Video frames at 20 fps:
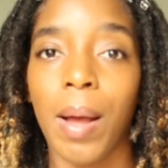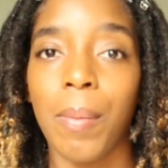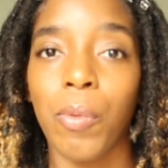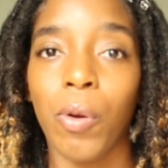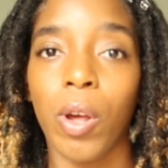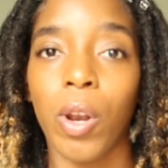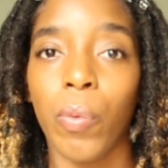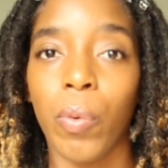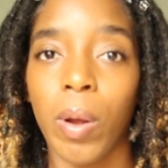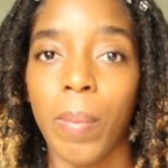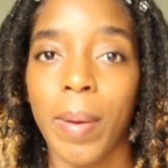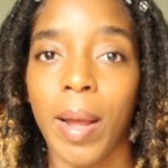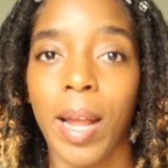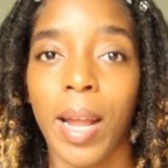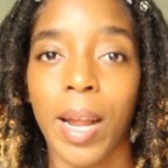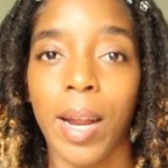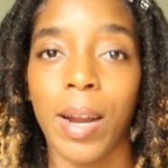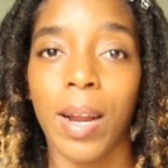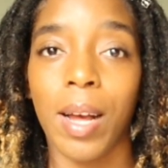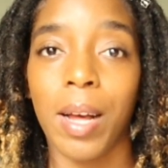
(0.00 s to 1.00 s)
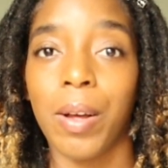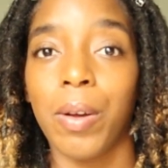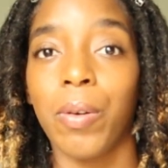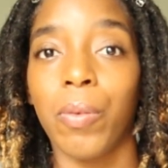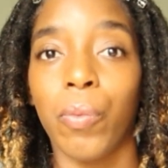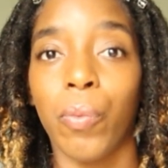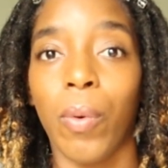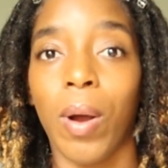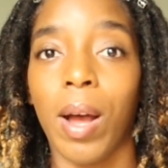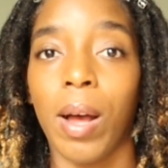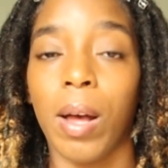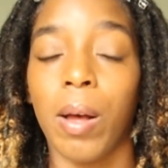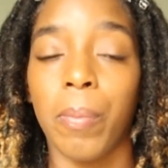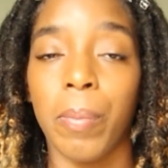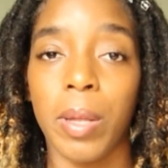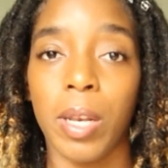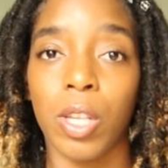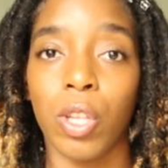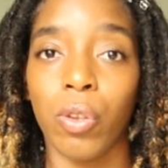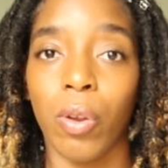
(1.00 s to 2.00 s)
I'm going to wear my hair out while
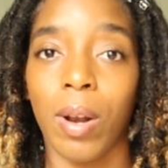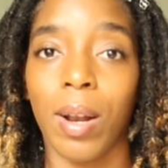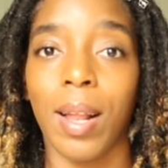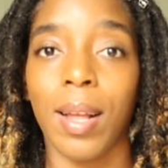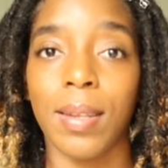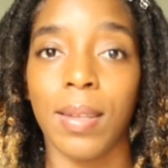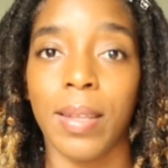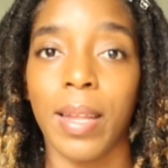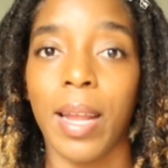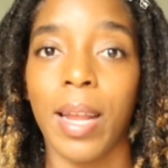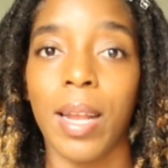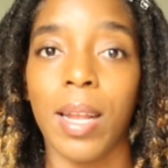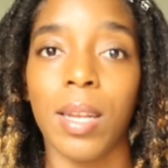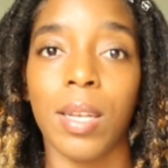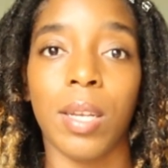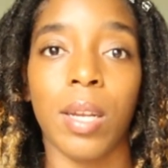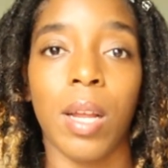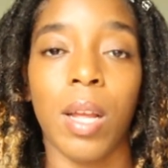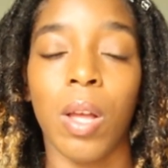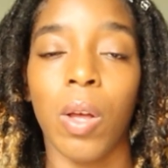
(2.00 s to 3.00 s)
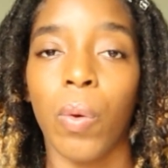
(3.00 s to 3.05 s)
I'm in the starter lock stage